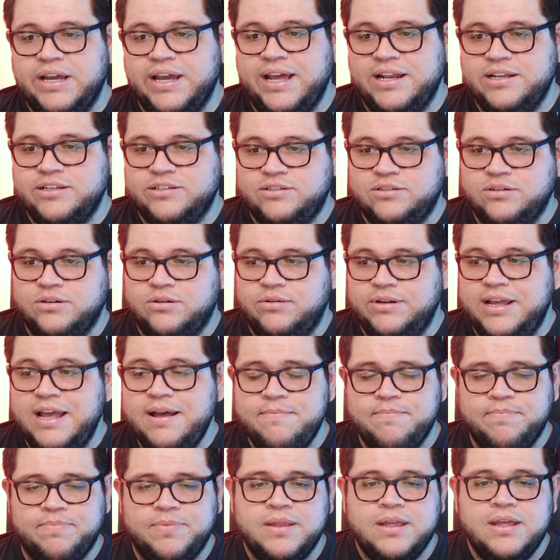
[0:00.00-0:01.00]
And so
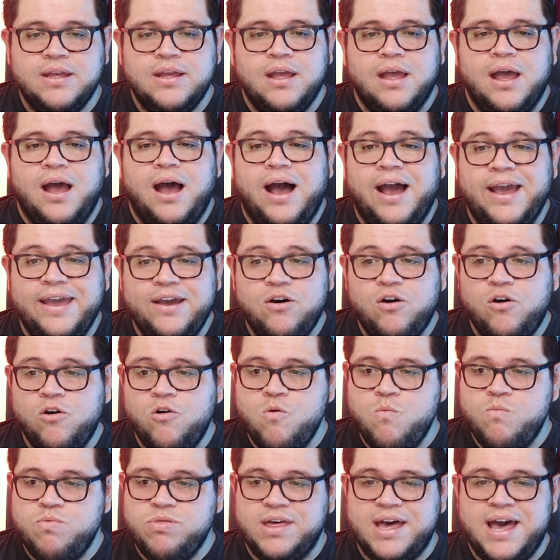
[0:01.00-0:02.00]
yeah, I
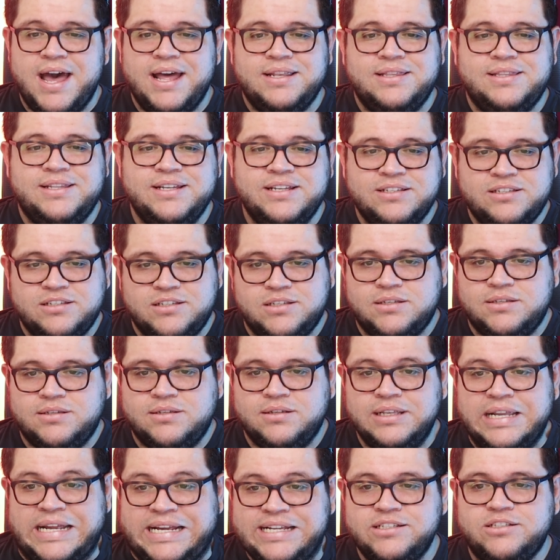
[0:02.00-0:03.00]
hope that this
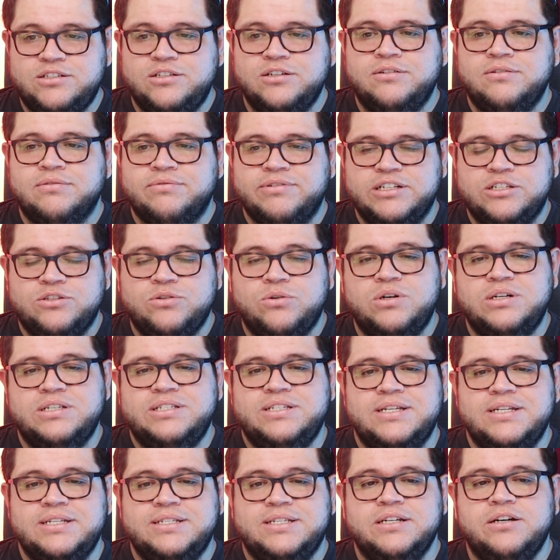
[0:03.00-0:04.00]
list of
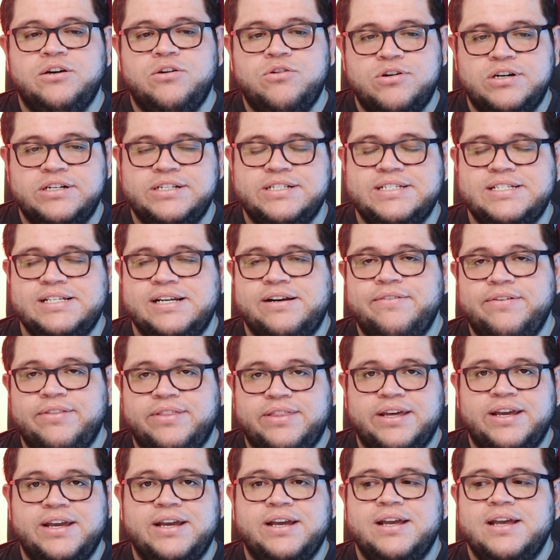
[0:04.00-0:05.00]
resources and courses and
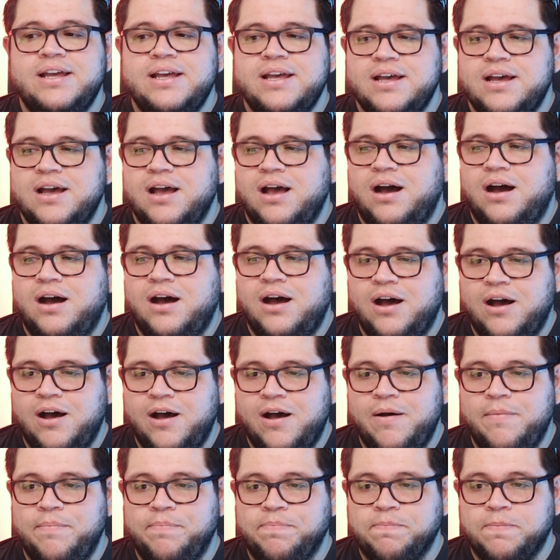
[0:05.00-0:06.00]
everything
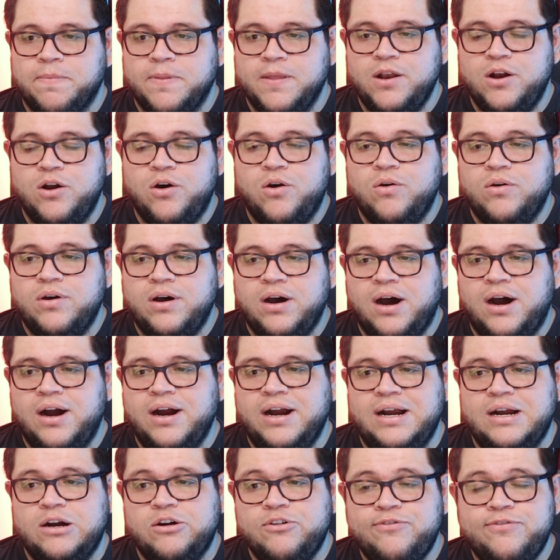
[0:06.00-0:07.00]

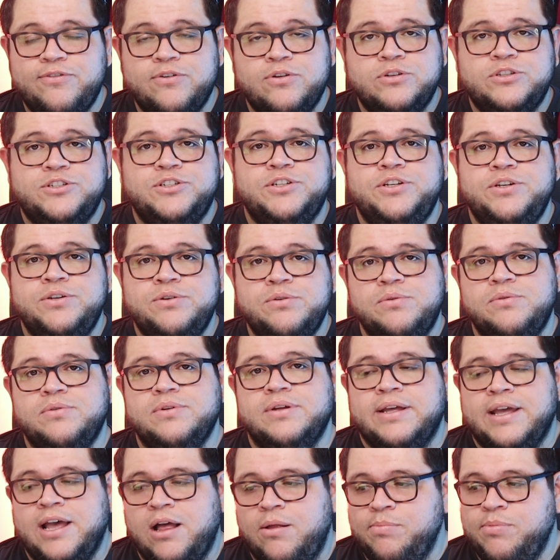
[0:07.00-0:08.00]
are helpful to
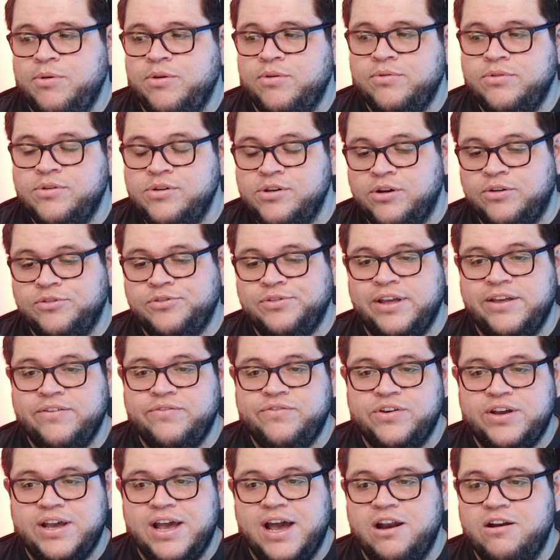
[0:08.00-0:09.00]
you, help you, to
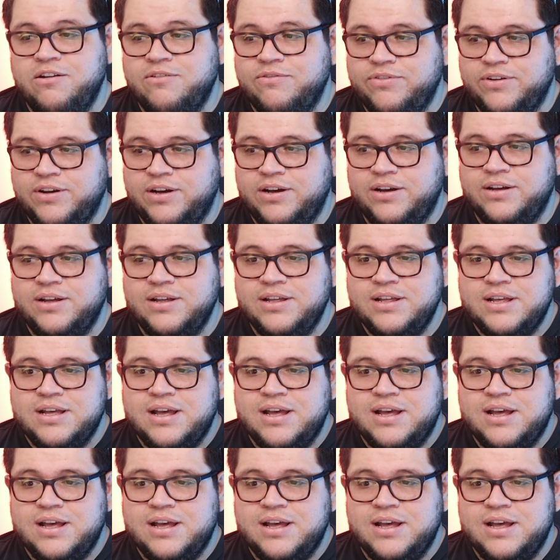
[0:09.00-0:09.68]
give you kind of a